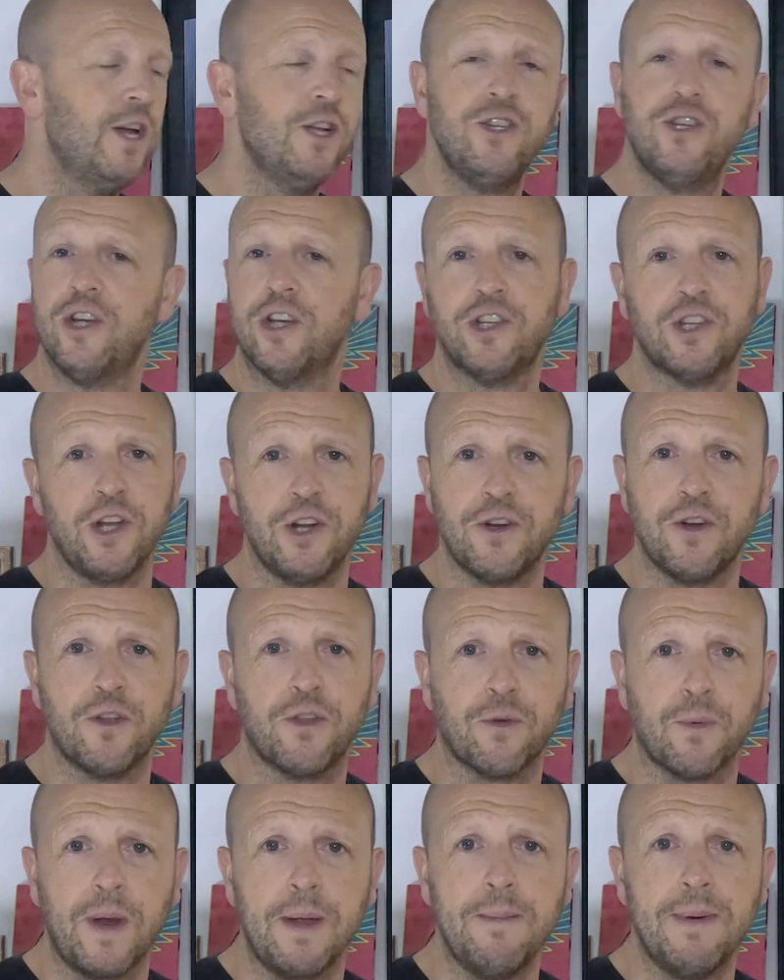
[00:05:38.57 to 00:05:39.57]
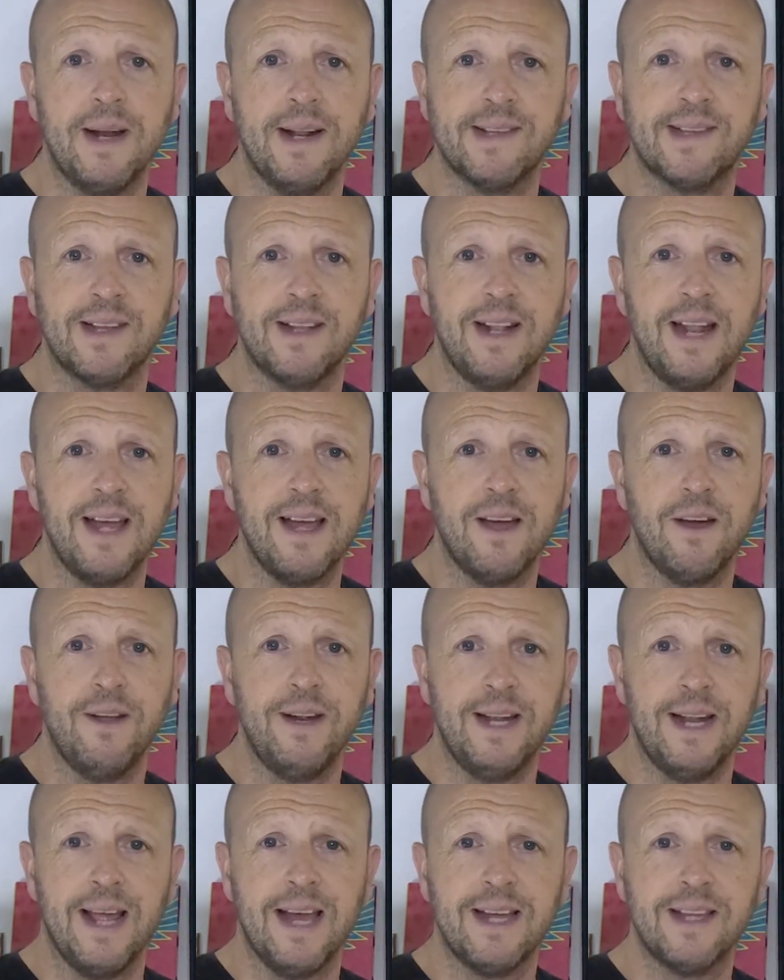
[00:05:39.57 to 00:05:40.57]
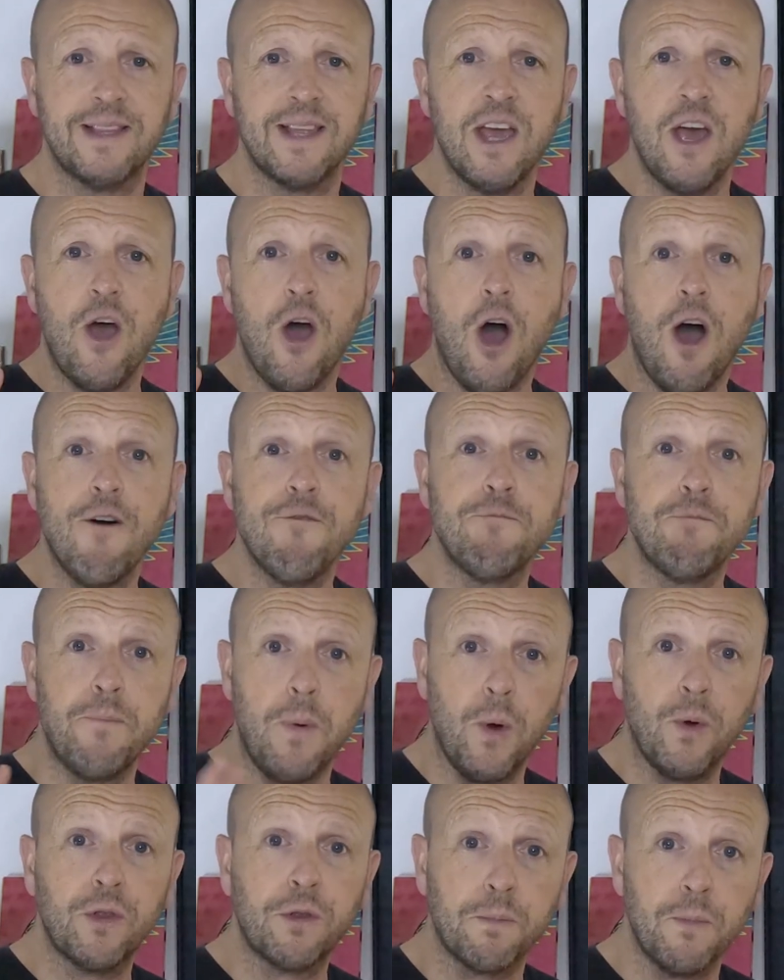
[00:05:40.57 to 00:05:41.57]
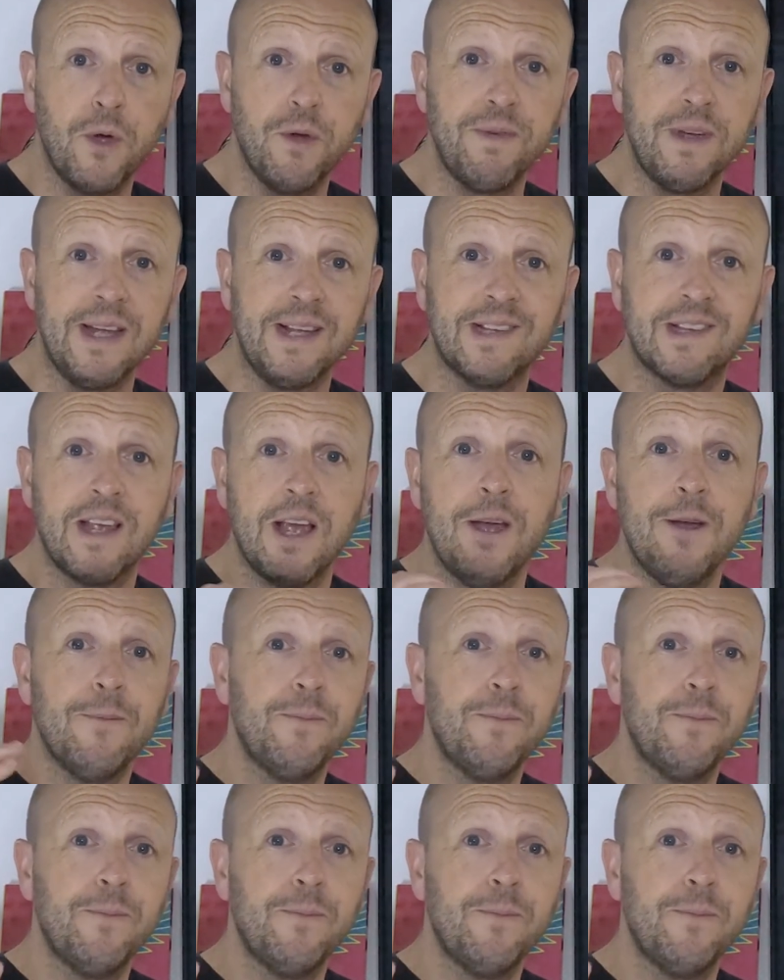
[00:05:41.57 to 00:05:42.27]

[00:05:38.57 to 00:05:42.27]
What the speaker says: just under 3 minutes in length of both movies.